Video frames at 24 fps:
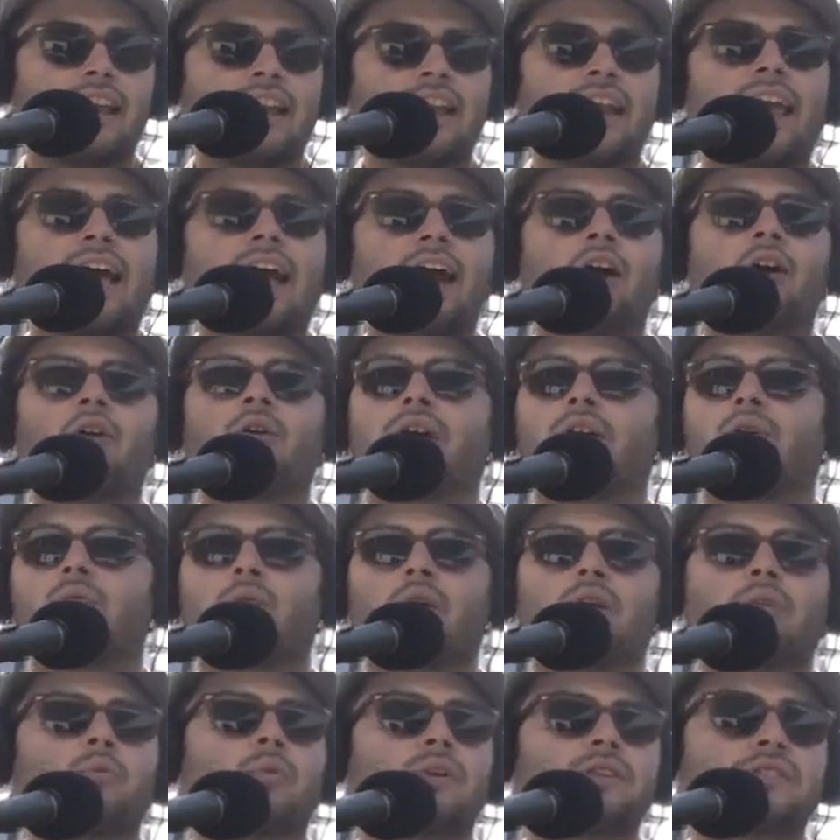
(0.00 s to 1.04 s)
now
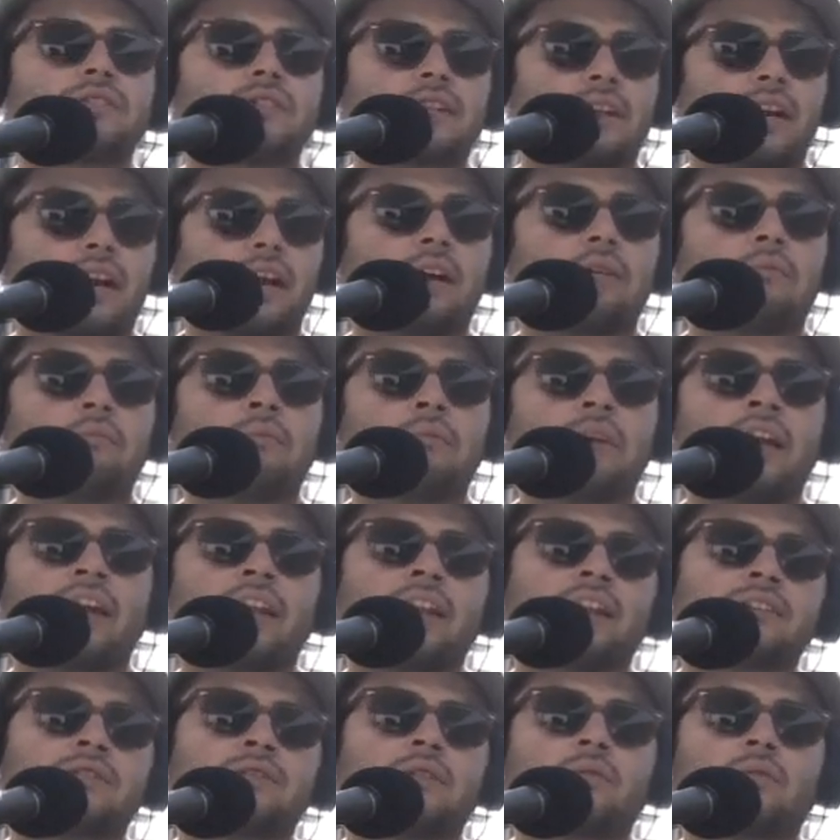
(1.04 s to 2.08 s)
and what's to come,
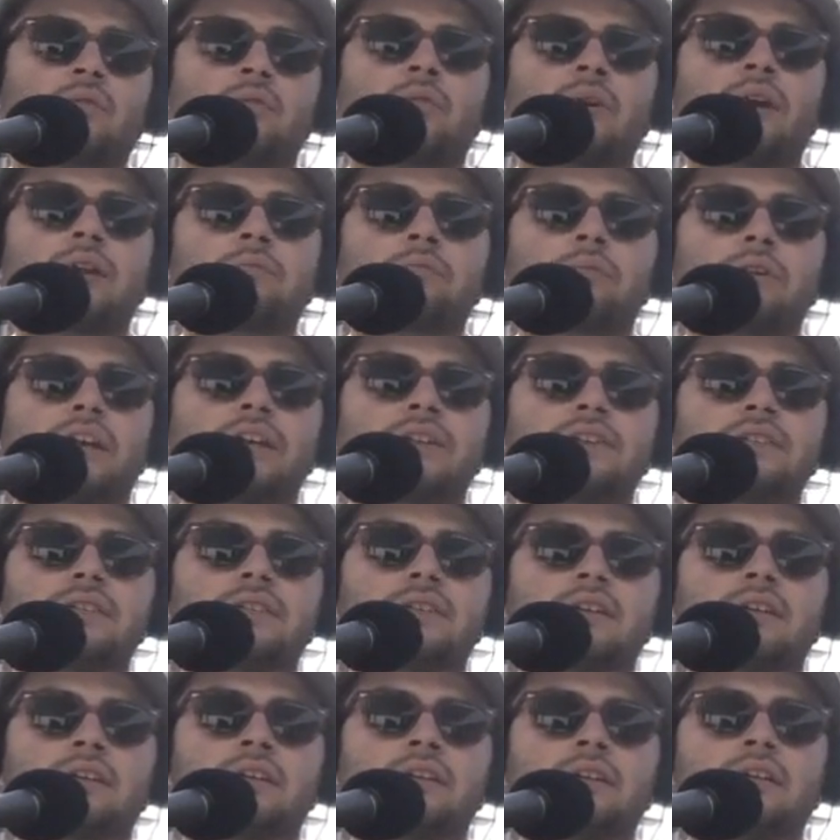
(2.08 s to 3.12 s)
and it's a great place
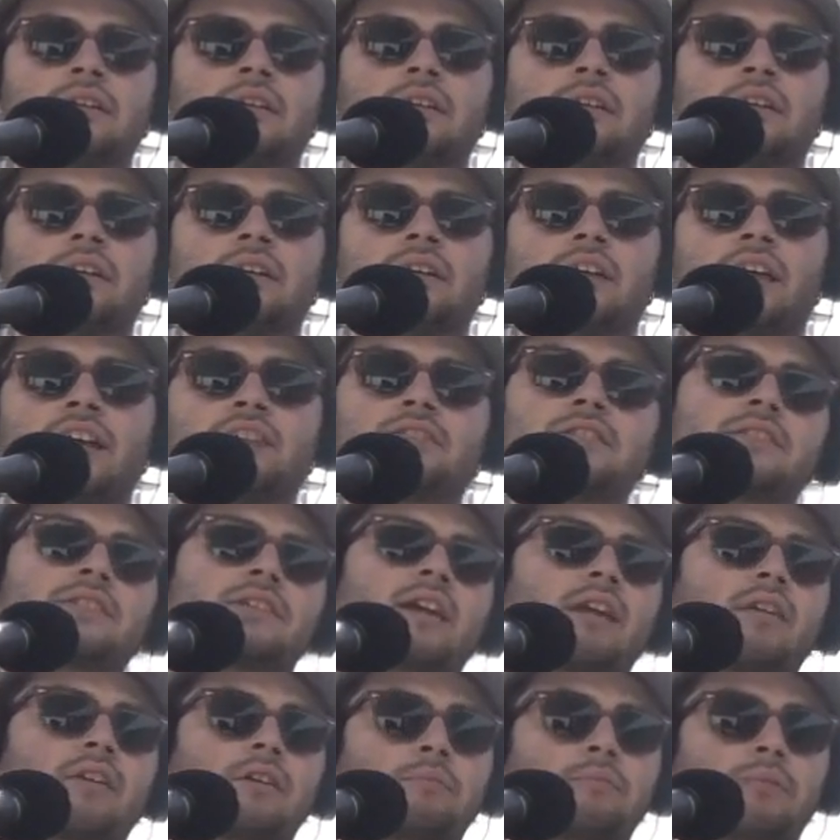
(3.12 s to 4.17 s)
to. It's a
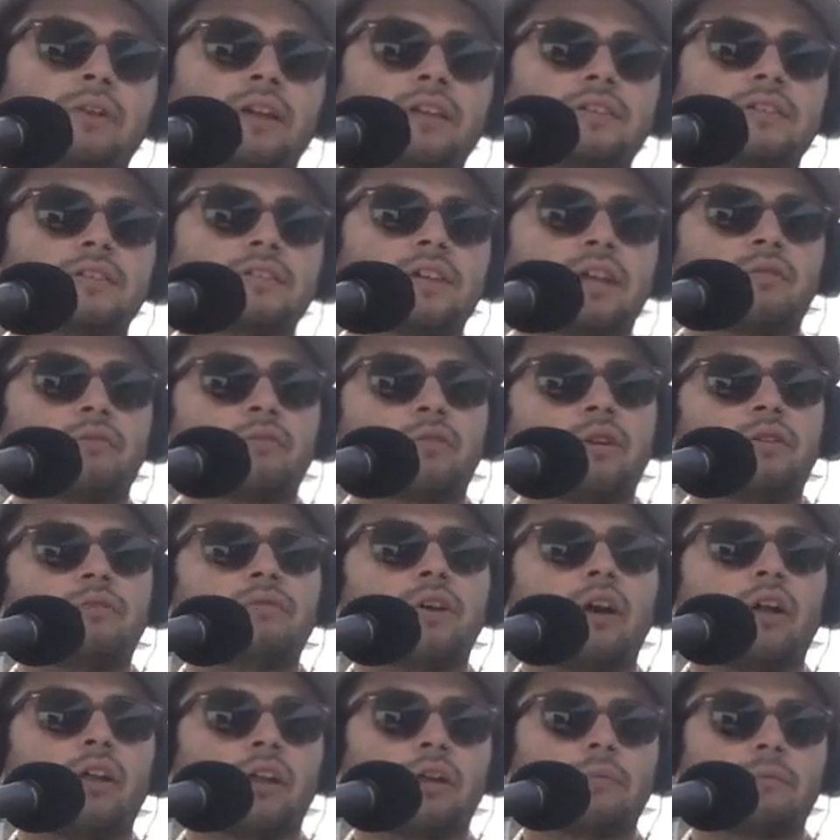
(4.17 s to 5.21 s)
scary place. It's like free
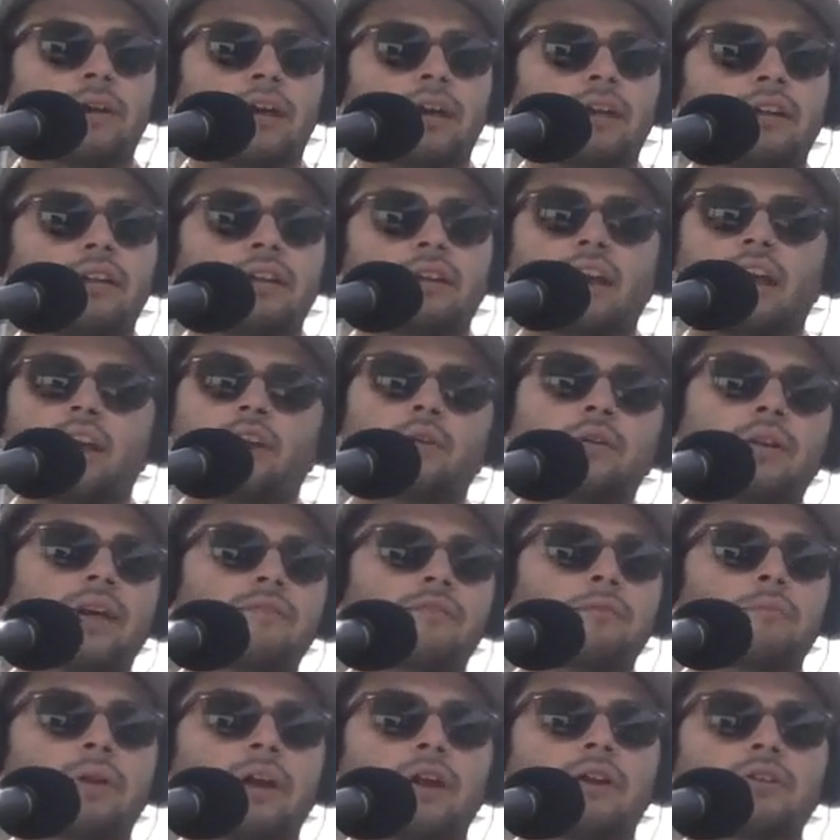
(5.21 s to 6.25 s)
falling, man, and I don't
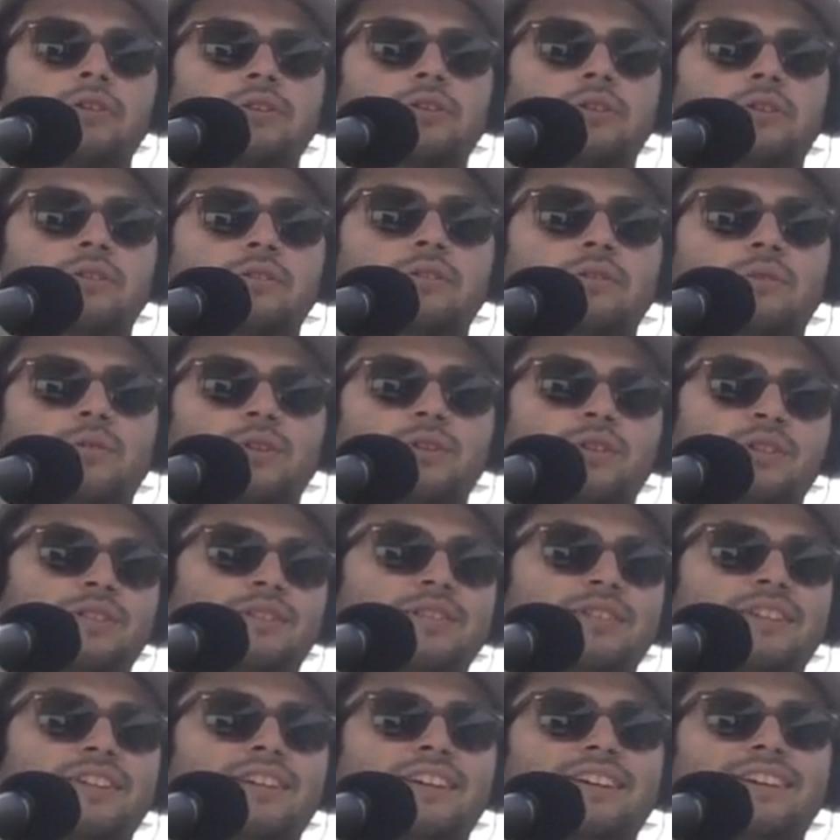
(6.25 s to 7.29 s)
have a parachute, which
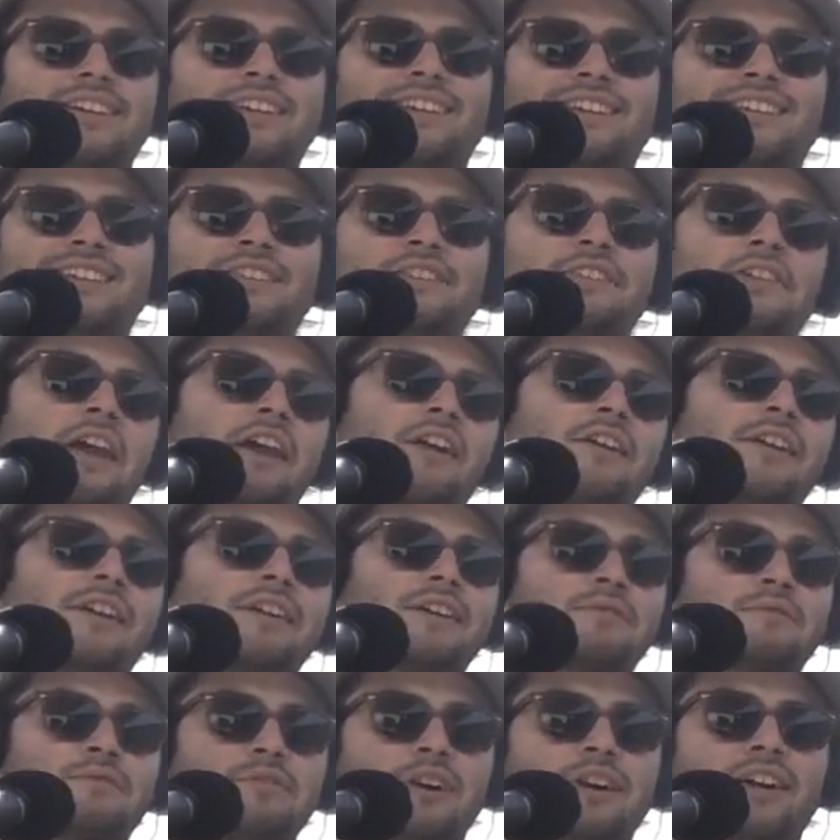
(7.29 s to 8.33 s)
is scary
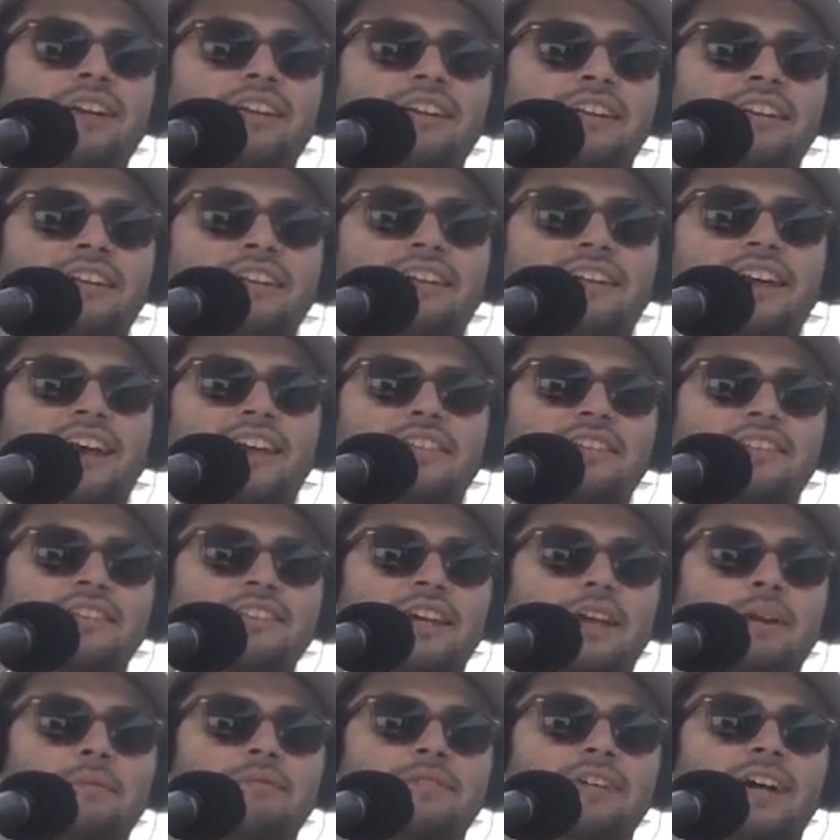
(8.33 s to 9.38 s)
and fun at the
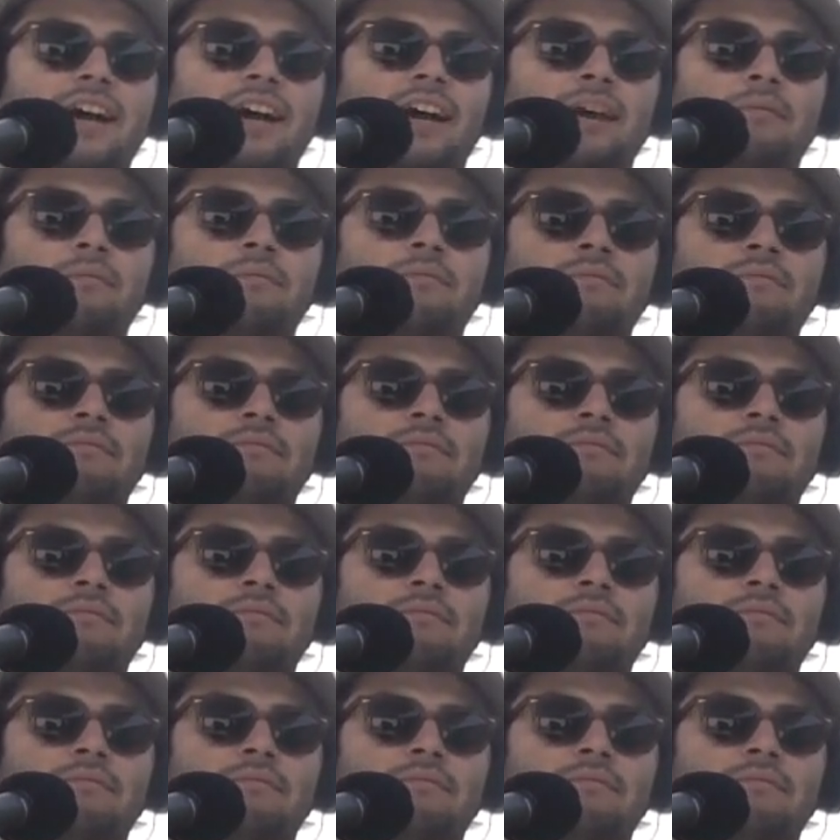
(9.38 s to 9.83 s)
same time.